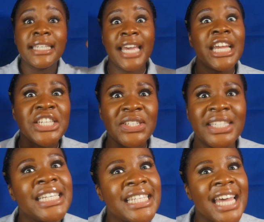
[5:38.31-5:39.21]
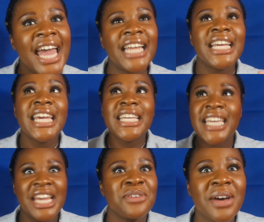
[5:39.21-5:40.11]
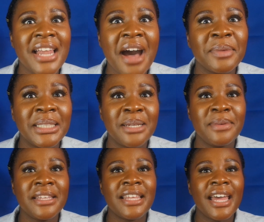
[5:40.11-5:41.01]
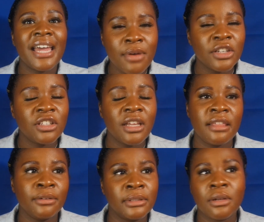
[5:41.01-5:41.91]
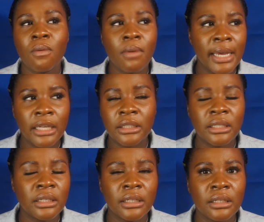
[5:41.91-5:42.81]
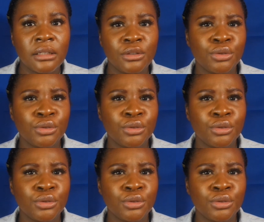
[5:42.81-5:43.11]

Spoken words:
Can you see that? Can you allow me to be that? Wish that there was a way to